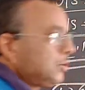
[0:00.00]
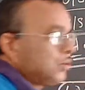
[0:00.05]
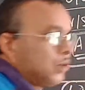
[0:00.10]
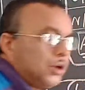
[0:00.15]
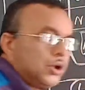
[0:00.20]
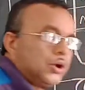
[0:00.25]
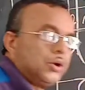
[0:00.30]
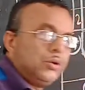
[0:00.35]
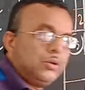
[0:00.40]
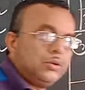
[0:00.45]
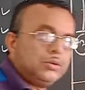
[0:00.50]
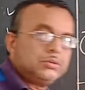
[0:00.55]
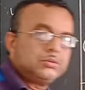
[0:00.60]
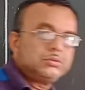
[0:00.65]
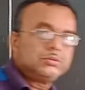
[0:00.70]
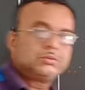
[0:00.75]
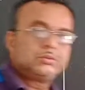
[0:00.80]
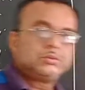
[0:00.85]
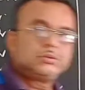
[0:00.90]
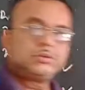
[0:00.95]
told
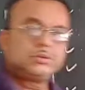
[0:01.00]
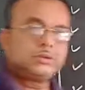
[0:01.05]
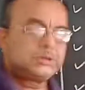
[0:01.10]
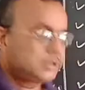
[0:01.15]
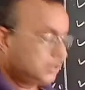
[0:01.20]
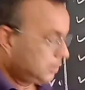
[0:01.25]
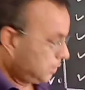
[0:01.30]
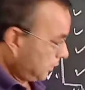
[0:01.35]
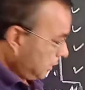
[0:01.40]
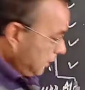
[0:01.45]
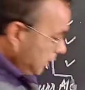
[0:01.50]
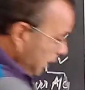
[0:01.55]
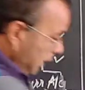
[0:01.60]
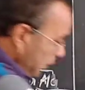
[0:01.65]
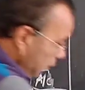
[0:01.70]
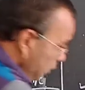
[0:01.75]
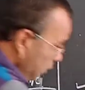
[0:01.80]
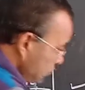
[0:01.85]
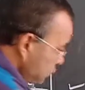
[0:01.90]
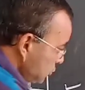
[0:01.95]
you, here
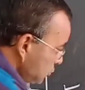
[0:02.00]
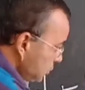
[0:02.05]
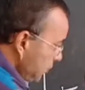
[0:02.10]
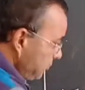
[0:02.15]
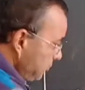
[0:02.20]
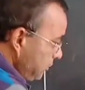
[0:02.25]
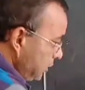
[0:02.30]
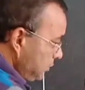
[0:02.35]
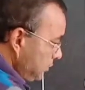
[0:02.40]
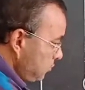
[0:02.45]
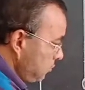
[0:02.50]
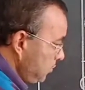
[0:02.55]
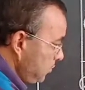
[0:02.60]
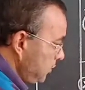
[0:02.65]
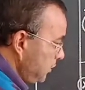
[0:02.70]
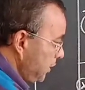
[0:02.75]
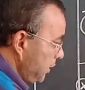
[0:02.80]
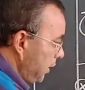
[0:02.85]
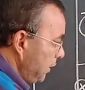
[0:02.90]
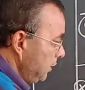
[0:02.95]
also some things will be
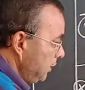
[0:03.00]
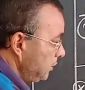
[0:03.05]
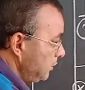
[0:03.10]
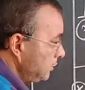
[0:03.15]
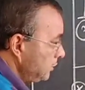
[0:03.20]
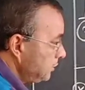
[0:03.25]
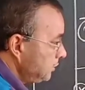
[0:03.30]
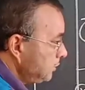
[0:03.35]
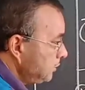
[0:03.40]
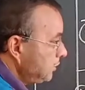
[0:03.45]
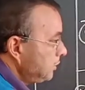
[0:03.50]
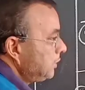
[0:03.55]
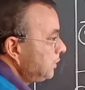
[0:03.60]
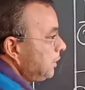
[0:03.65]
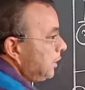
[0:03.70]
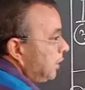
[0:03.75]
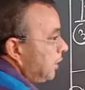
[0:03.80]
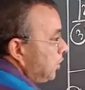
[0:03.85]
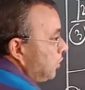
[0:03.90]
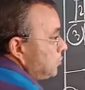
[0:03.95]
there,
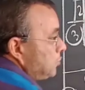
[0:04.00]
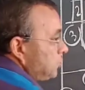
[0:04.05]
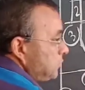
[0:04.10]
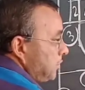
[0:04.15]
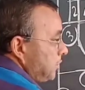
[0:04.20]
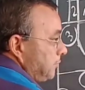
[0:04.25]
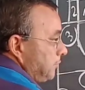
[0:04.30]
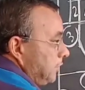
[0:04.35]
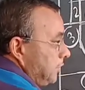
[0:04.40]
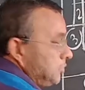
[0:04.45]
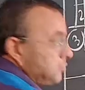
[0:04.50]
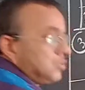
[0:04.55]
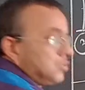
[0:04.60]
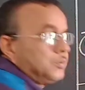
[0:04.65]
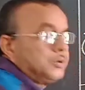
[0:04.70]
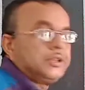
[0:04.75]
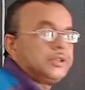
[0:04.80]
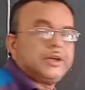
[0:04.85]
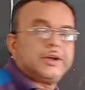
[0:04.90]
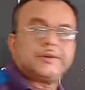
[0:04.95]
here also some things will
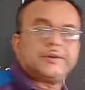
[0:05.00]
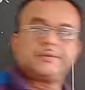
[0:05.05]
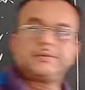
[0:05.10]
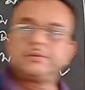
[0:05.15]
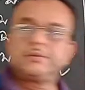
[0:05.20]
be there.